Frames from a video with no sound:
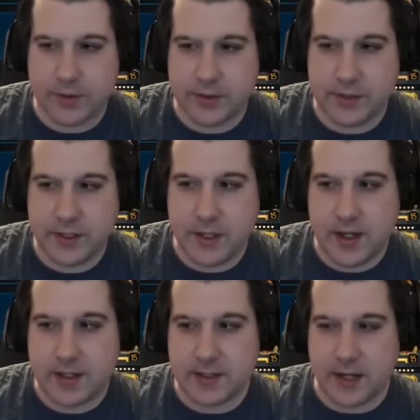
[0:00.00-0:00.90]
So
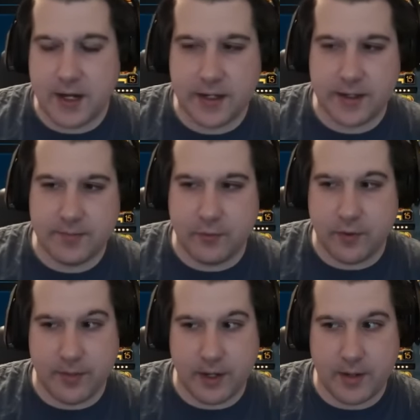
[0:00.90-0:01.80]
CLS, I need to
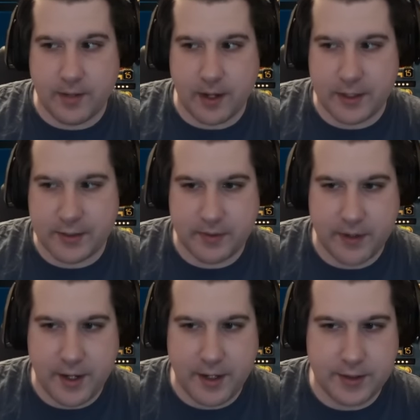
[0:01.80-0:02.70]
remod mine. It's been
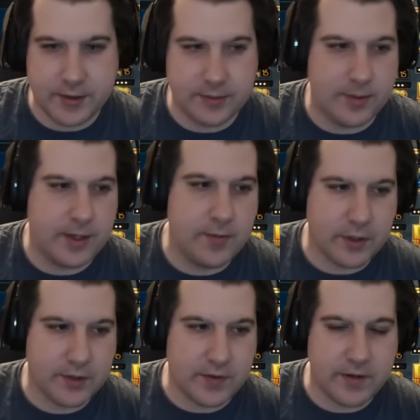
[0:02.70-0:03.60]
ages, but he
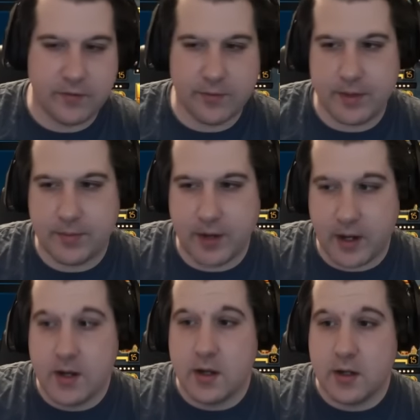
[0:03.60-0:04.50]
works fine for me.
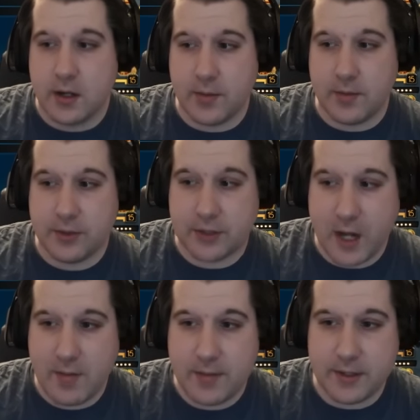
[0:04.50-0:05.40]
But most
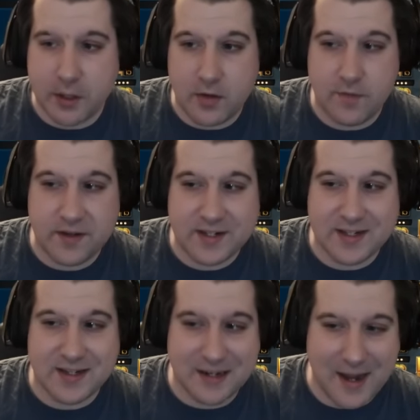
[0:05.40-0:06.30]
common is Offense
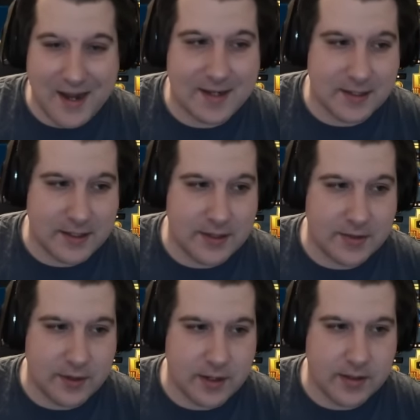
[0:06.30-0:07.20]
Tenacity,
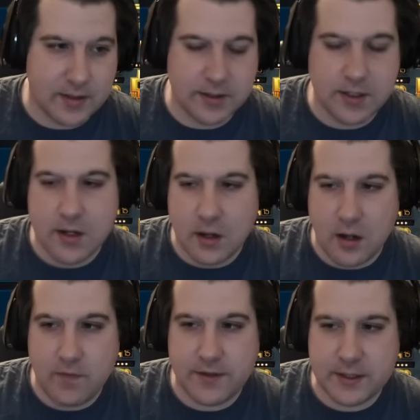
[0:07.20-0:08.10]
so not this.
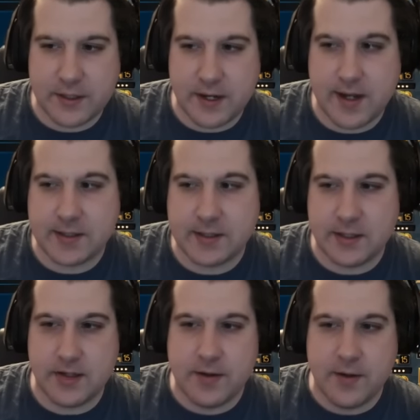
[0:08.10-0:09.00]
Offense
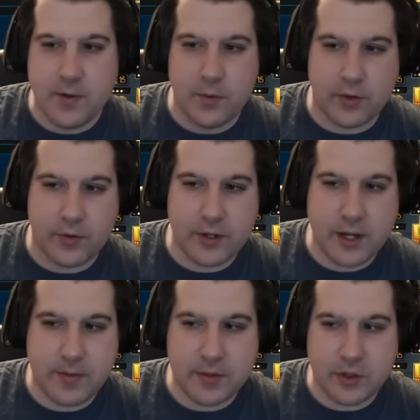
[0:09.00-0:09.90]
Tenacity with crit
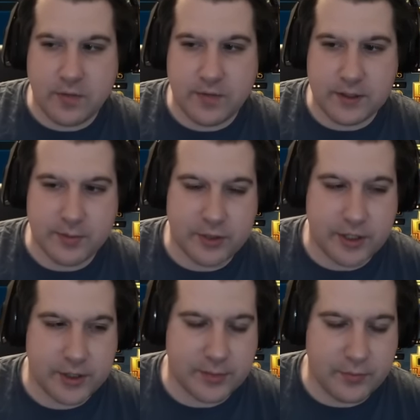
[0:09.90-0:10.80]
damage, offense, and
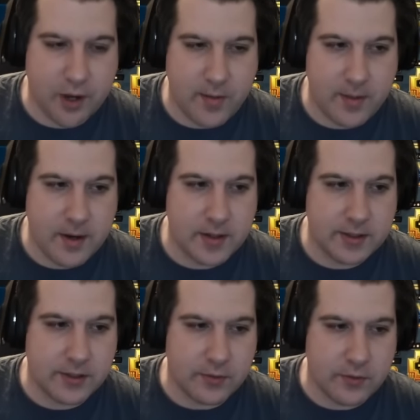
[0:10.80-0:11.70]
protection
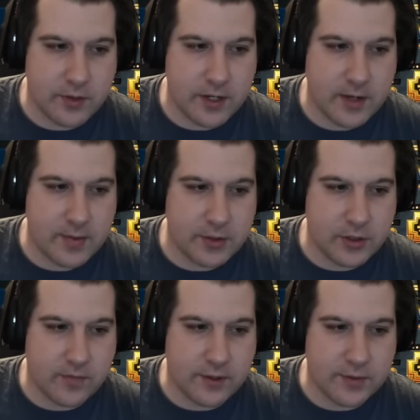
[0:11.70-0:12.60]
primaries. So crit damage,
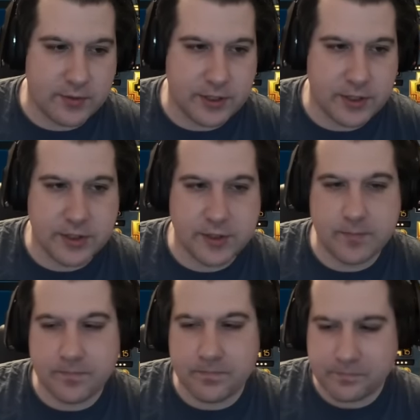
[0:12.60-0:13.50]
offense, protection.